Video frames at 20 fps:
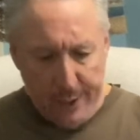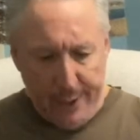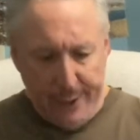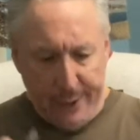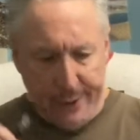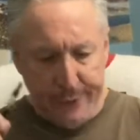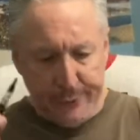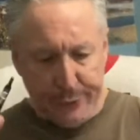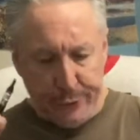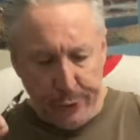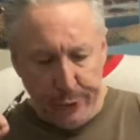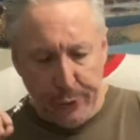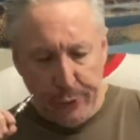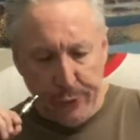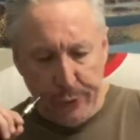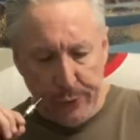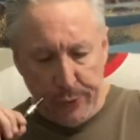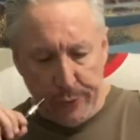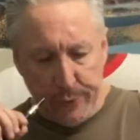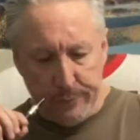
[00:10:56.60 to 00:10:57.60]
In
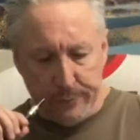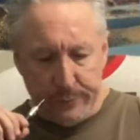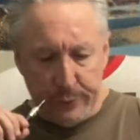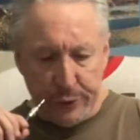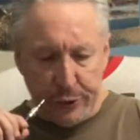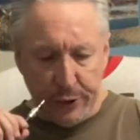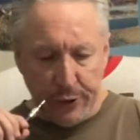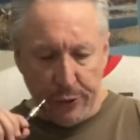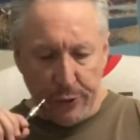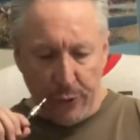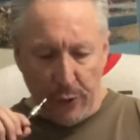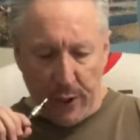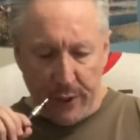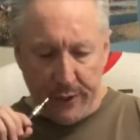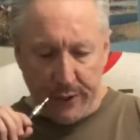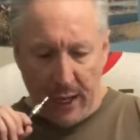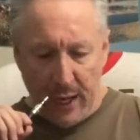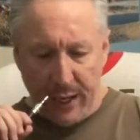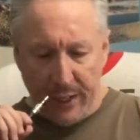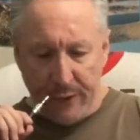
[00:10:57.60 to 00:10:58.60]
truth, she thought
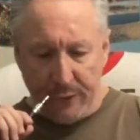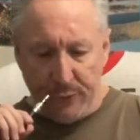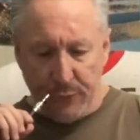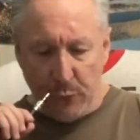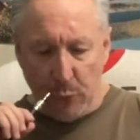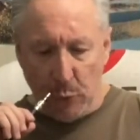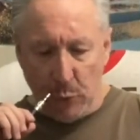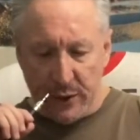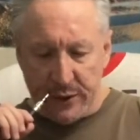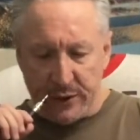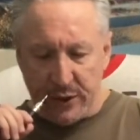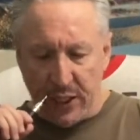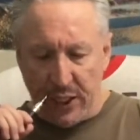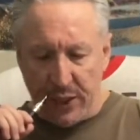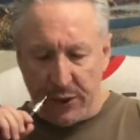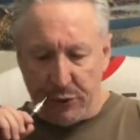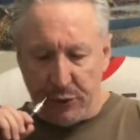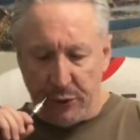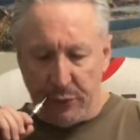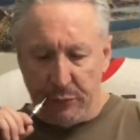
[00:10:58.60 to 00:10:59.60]
dying for one's
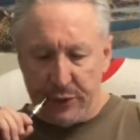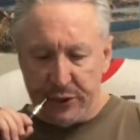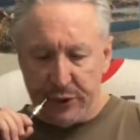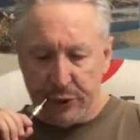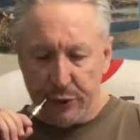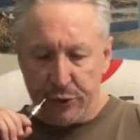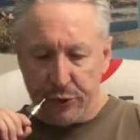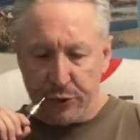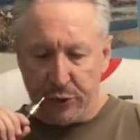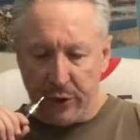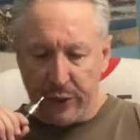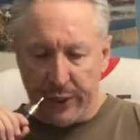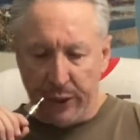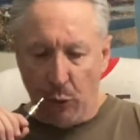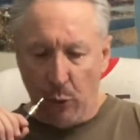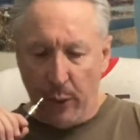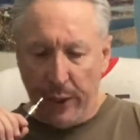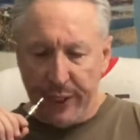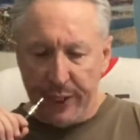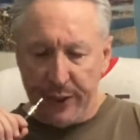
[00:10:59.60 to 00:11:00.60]
country was usually a
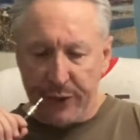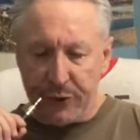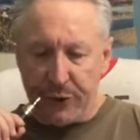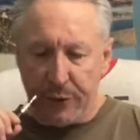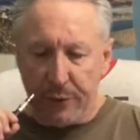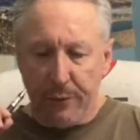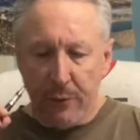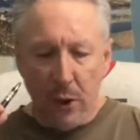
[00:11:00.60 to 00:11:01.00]
waste.